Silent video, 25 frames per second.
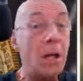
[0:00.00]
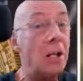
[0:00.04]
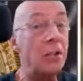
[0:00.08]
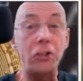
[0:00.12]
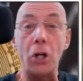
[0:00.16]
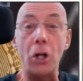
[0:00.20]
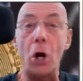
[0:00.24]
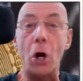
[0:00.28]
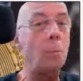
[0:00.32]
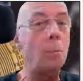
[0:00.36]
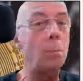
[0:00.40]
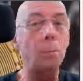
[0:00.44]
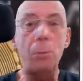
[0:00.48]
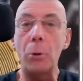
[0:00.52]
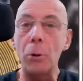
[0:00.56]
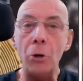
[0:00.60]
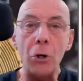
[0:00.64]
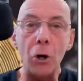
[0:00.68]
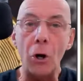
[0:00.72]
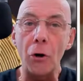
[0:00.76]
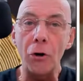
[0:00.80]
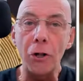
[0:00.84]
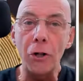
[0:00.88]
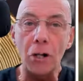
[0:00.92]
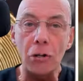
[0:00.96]
Don't put it
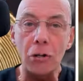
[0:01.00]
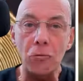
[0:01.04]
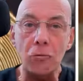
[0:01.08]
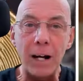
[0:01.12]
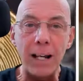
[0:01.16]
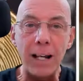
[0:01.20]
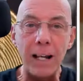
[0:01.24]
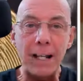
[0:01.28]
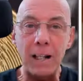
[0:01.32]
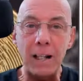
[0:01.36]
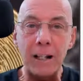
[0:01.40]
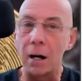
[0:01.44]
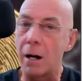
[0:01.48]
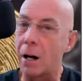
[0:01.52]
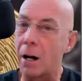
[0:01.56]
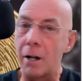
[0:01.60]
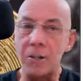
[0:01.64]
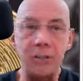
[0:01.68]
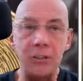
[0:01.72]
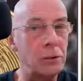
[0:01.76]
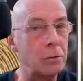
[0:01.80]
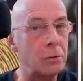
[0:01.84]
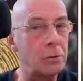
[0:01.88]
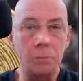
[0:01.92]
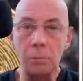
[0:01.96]
on a credit
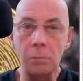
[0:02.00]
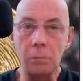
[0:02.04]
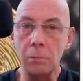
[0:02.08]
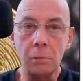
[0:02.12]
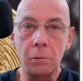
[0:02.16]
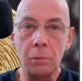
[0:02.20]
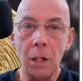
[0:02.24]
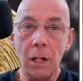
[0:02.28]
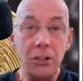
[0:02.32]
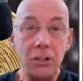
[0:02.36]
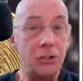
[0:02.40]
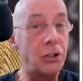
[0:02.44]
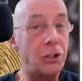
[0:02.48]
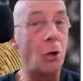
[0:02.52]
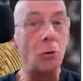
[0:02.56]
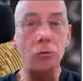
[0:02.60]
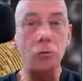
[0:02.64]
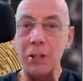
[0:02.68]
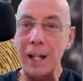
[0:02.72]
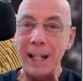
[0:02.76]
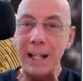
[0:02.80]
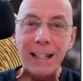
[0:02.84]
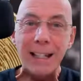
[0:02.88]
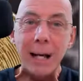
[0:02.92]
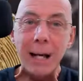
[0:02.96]
card. Don't
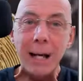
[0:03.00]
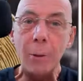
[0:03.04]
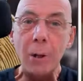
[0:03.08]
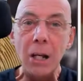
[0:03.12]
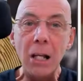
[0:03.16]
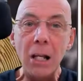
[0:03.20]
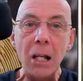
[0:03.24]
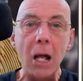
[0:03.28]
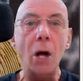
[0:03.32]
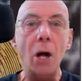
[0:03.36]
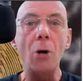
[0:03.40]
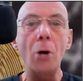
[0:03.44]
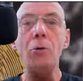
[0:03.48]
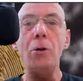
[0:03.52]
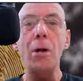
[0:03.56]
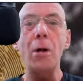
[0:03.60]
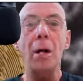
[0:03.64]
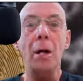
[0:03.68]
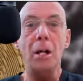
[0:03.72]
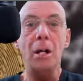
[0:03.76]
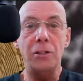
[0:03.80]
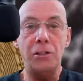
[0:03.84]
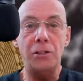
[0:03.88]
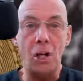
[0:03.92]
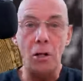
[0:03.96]
take out a loan.
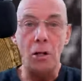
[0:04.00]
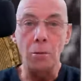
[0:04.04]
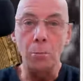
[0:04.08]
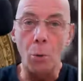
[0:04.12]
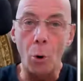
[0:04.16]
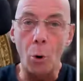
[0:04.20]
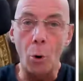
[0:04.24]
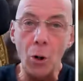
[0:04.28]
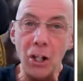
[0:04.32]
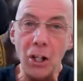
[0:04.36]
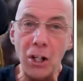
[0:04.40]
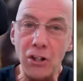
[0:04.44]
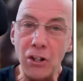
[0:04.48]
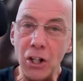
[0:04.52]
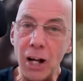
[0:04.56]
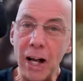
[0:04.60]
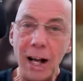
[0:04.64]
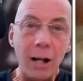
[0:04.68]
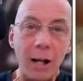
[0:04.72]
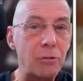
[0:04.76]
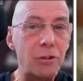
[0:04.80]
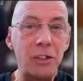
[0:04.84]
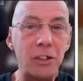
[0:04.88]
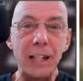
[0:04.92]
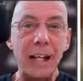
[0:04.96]
Don't mortgage your
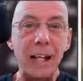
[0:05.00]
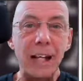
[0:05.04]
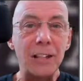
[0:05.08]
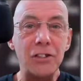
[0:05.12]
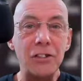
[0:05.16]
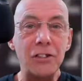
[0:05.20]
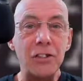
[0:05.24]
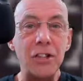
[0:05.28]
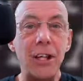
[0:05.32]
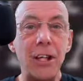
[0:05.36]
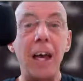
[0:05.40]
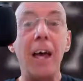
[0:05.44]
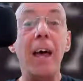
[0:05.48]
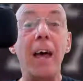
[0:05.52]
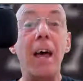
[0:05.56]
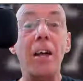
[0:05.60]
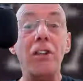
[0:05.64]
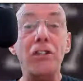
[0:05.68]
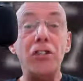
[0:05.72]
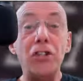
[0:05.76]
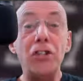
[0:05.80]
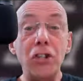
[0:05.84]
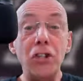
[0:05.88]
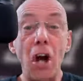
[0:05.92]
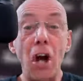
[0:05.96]
house against it.
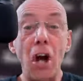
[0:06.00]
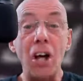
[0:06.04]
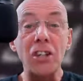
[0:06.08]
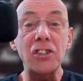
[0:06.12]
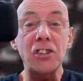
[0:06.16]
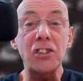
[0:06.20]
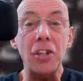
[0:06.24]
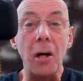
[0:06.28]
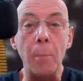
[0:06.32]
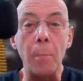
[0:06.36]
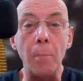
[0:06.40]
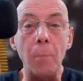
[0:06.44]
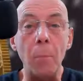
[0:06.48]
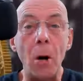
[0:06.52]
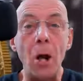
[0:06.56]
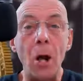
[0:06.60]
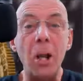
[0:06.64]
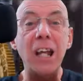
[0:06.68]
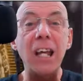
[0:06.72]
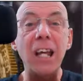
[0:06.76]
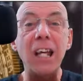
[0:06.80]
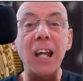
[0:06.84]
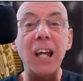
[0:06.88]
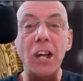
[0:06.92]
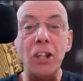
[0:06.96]
Just
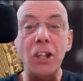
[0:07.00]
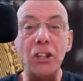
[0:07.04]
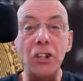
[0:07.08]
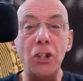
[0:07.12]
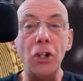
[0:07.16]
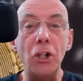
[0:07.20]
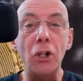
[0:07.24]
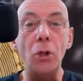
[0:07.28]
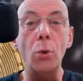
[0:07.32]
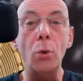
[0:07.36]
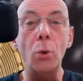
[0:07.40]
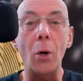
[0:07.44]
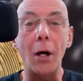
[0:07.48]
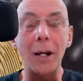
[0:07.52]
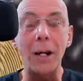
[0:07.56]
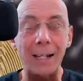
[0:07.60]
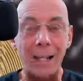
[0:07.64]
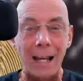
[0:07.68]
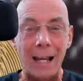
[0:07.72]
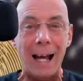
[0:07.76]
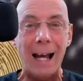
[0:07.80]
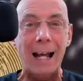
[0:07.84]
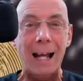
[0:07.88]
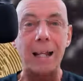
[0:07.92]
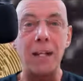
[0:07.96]
money you
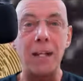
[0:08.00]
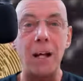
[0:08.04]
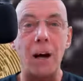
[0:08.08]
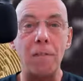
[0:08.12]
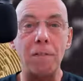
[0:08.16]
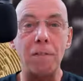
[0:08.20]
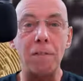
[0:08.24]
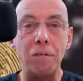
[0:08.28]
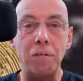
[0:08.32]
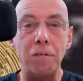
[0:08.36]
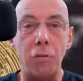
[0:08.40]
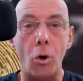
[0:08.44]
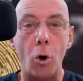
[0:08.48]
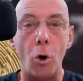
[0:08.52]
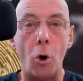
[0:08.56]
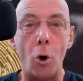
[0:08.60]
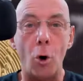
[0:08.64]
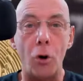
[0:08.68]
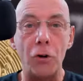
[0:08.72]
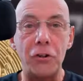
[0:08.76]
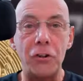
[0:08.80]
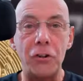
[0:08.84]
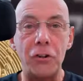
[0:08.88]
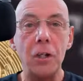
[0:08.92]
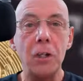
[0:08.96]
can
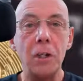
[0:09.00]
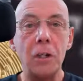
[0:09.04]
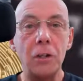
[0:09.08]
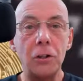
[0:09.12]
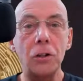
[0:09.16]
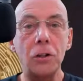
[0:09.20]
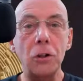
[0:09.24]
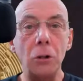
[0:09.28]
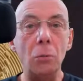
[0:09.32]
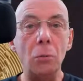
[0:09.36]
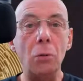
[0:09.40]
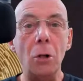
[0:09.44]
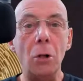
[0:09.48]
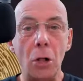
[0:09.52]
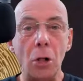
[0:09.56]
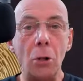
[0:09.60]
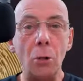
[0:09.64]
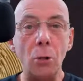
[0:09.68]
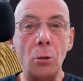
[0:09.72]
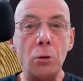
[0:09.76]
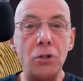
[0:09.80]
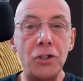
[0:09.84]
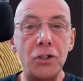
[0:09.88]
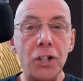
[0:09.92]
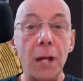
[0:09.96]
afford to
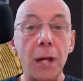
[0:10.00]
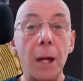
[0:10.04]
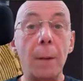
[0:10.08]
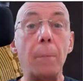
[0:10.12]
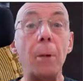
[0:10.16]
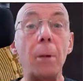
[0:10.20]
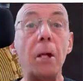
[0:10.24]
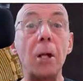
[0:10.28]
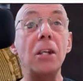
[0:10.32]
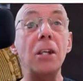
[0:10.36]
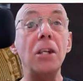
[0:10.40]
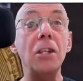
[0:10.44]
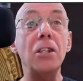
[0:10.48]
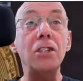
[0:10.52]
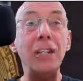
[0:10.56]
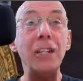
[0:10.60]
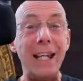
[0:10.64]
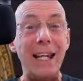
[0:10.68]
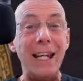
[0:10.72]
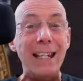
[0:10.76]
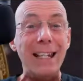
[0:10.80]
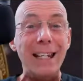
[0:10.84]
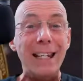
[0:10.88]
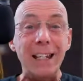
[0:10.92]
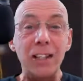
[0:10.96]
lose, because
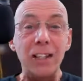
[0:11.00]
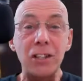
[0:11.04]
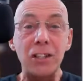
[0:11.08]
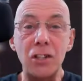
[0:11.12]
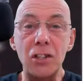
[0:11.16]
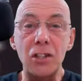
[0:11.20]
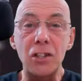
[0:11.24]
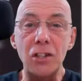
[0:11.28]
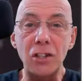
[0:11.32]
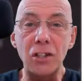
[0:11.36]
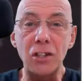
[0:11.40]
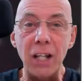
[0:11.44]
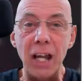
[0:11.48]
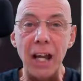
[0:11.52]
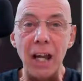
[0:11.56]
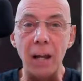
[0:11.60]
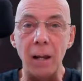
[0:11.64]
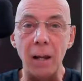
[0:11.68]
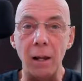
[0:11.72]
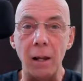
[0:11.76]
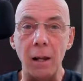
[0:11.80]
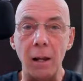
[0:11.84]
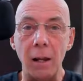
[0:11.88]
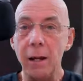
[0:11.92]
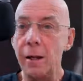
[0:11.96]
it is
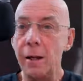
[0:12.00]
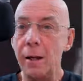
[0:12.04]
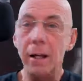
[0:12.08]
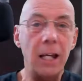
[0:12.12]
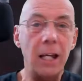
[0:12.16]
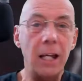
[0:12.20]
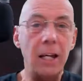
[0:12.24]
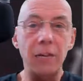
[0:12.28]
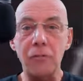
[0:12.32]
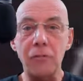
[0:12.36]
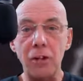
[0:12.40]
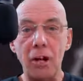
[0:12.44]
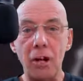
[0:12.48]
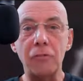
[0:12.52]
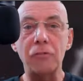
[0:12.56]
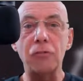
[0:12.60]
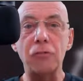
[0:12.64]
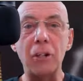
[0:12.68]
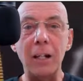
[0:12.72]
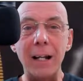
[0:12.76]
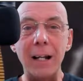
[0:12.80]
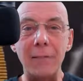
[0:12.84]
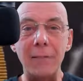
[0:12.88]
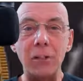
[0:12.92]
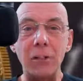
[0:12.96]
still, even after
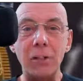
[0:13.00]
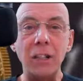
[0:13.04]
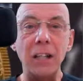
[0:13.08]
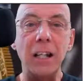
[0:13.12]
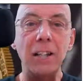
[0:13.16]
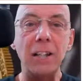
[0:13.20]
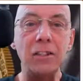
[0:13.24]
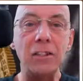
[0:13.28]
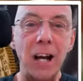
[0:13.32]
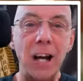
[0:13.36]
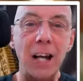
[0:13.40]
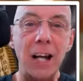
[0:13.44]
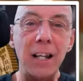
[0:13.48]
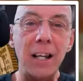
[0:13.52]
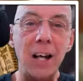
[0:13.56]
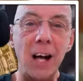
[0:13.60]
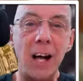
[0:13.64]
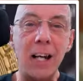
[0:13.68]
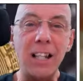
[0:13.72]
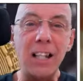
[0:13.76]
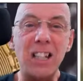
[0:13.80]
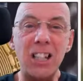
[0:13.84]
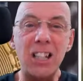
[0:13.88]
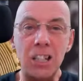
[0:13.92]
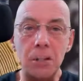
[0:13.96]
11 years, and
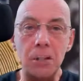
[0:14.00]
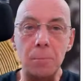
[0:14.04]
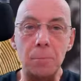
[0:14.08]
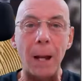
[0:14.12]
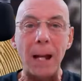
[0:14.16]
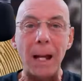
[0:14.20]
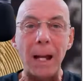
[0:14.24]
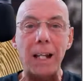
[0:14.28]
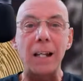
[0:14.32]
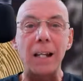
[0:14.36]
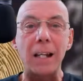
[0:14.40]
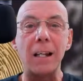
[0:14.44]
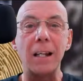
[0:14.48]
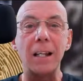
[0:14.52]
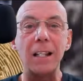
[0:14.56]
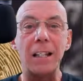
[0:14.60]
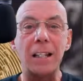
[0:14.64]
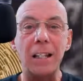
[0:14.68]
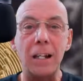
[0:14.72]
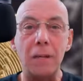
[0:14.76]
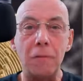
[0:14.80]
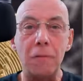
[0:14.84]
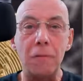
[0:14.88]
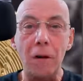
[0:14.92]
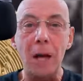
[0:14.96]
a
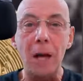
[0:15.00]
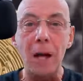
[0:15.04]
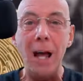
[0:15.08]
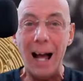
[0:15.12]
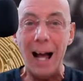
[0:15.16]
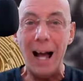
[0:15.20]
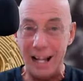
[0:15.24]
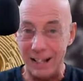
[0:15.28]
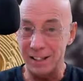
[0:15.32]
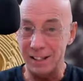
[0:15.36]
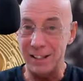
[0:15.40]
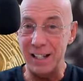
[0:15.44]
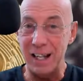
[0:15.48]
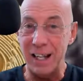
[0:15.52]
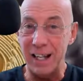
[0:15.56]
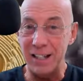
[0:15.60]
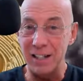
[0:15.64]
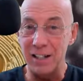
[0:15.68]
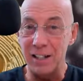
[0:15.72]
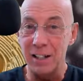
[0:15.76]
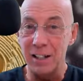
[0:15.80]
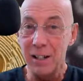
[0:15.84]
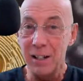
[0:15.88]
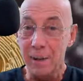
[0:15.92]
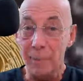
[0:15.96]
speculative
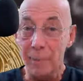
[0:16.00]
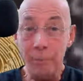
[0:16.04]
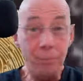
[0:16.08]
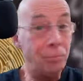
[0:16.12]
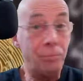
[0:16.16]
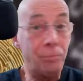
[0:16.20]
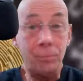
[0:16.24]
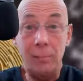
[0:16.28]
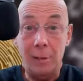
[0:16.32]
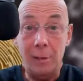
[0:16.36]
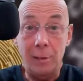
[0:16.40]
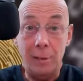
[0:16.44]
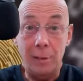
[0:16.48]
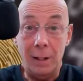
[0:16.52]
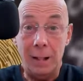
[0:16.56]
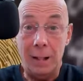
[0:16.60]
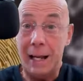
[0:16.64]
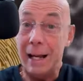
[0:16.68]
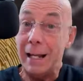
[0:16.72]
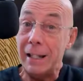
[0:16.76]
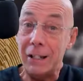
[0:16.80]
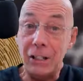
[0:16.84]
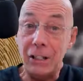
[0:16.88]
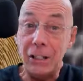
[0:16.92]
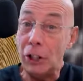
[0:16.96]
asset,
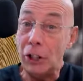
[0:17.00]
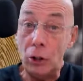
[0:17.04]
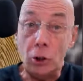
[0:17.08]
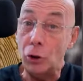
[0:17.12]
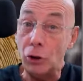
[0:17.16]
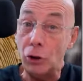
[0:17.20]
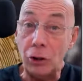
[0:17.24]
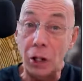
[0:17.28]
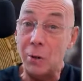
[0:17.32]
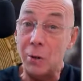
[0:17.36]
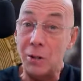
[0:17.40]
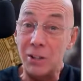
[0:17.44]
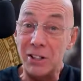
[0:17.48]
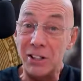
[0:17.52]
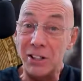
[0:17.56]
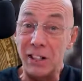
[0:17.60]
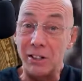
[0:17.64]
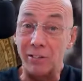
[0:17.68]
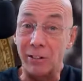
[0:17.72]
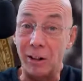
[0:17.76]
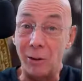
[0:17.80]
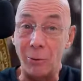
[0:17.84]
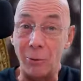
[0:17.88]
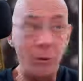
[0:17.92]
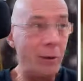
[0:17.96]
and it could go to
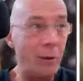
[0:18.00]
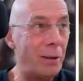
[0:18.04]
zero.